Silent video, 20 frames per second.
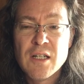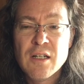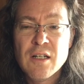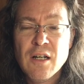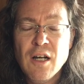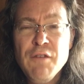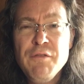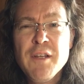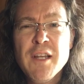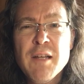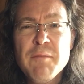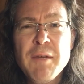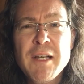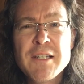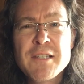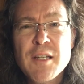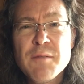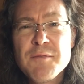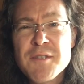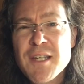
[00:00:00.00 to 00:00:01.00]
Hopefully that
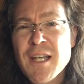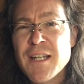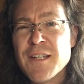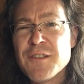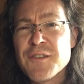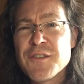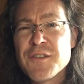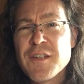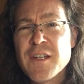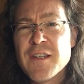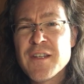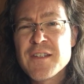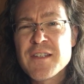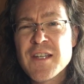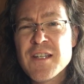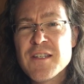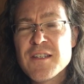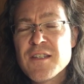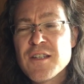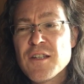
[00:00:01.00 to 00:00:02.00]
makes some sense, in the
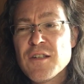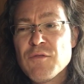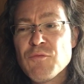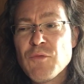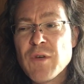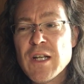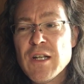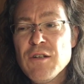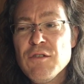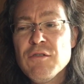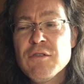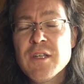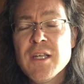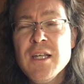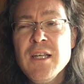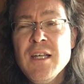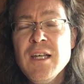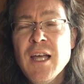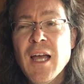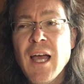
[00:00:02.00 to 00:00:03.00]
sense that we're
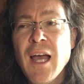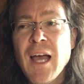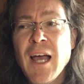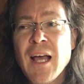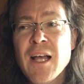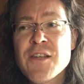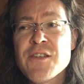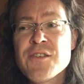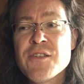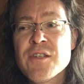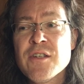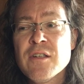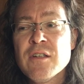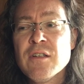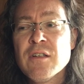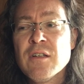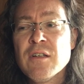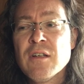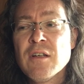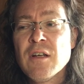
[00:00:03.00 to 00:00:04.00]
looking at
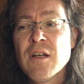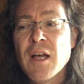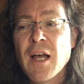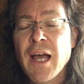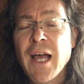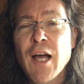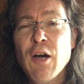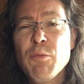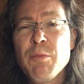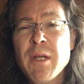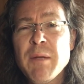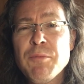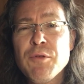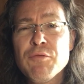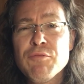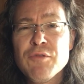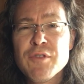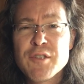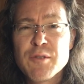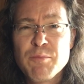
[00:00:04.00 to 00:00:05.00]
how people
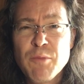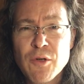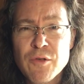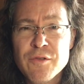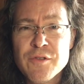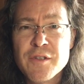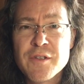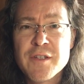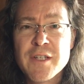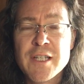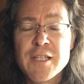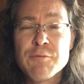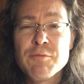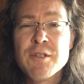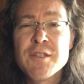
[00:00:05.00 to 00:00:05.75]
respond to things.